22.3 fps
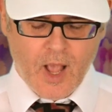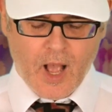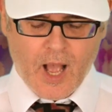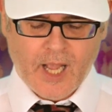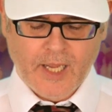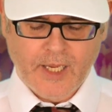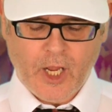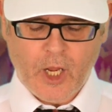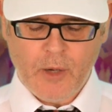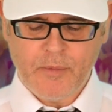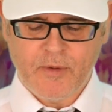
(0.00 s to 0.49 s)

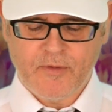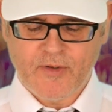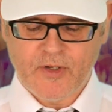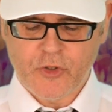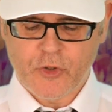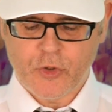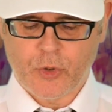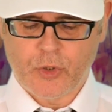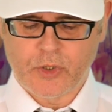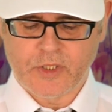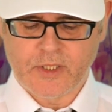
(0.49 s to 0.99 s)
I hope you've
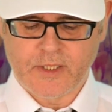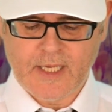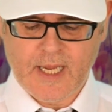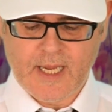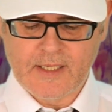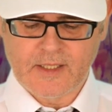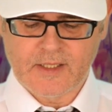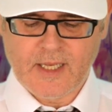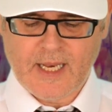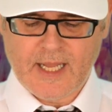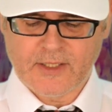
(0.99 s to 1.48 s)
enjoyed
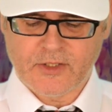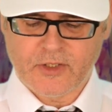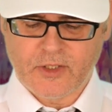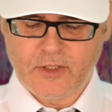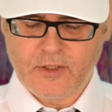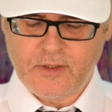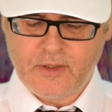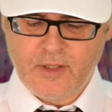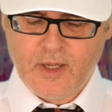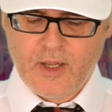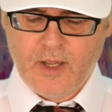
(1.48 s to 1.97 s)
today's
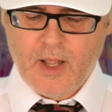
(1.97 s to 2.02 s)
lesson.